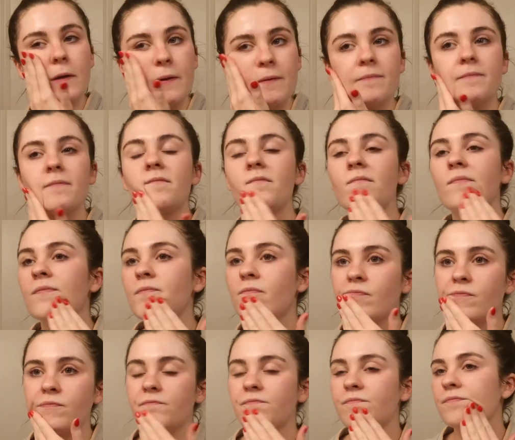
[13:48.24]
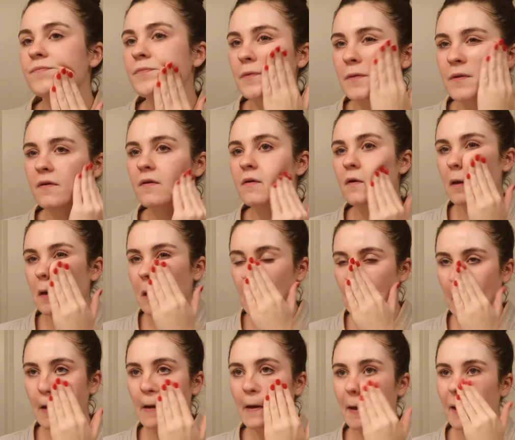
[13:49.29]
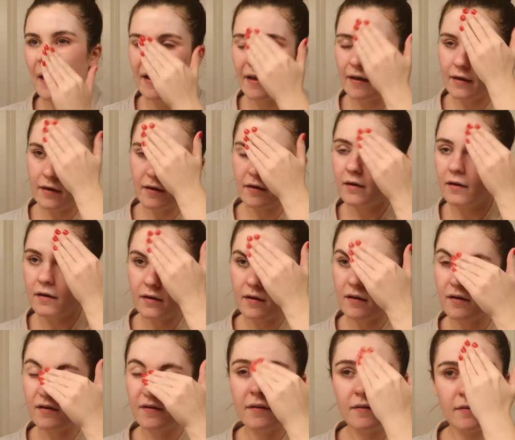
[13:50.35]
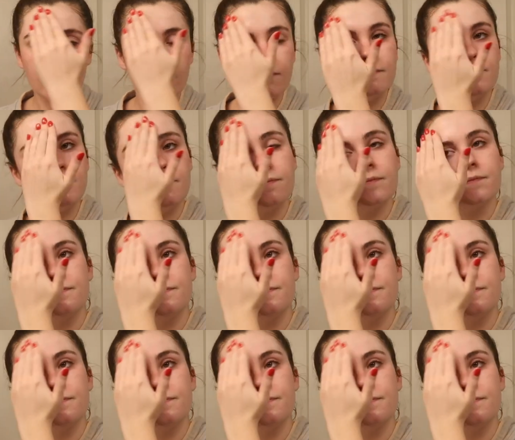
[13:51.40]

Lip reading: No one is speaking in this clip.